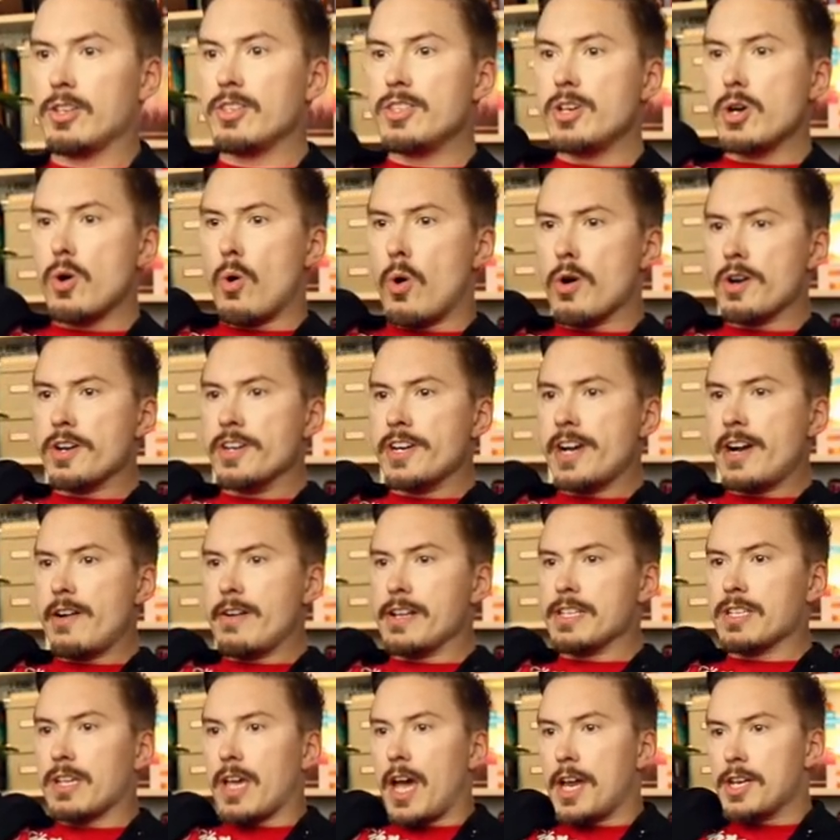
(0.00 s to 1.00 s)
to the
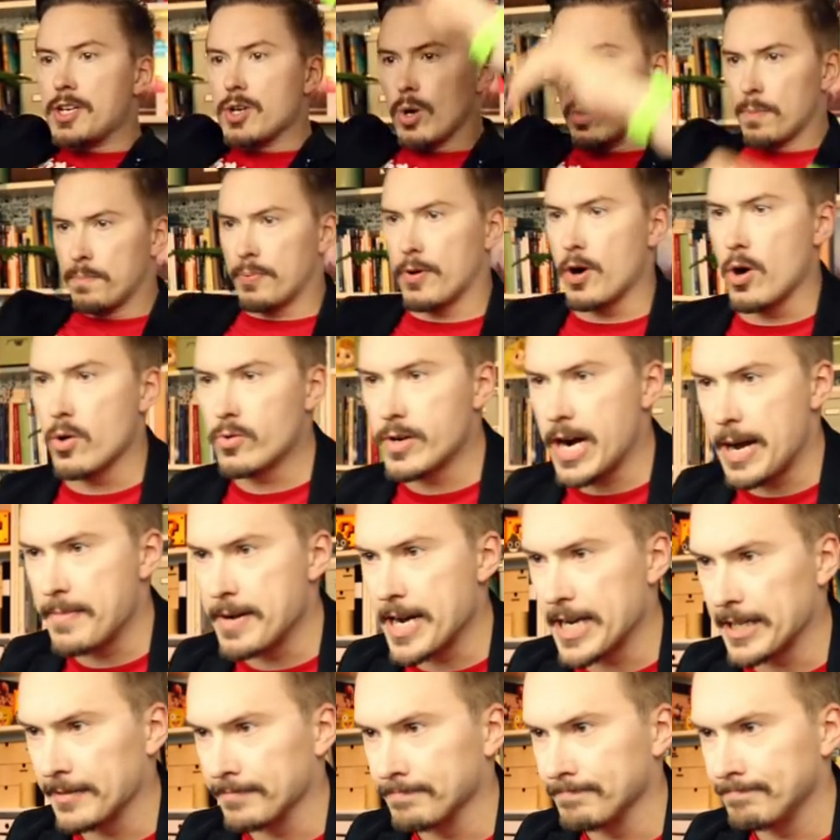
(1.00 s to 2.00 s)
ordinary scheduled
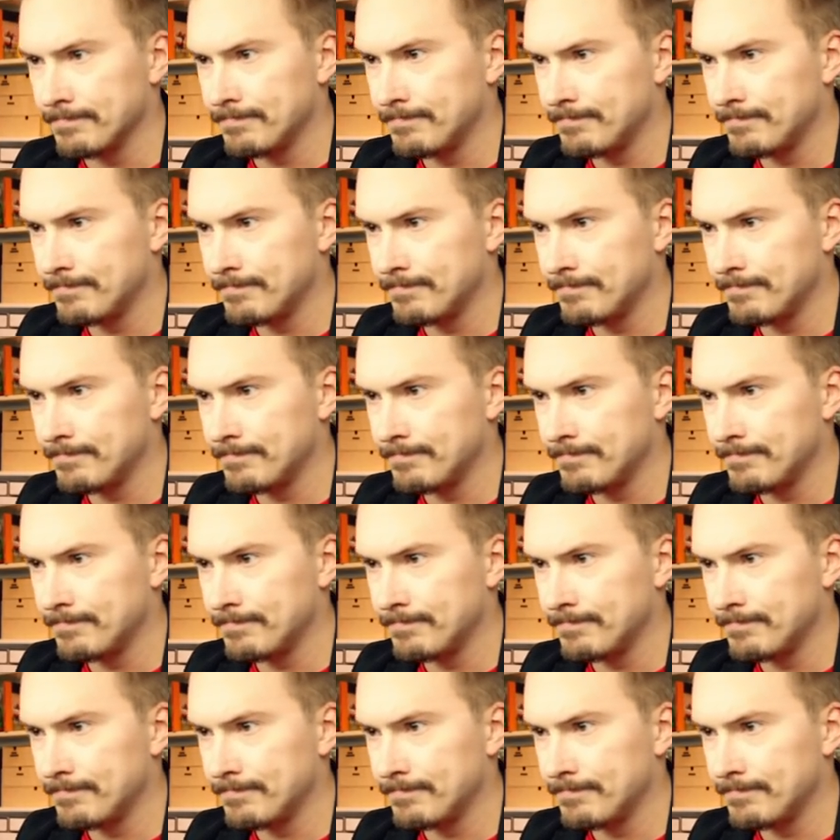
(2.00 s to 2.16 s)
programming.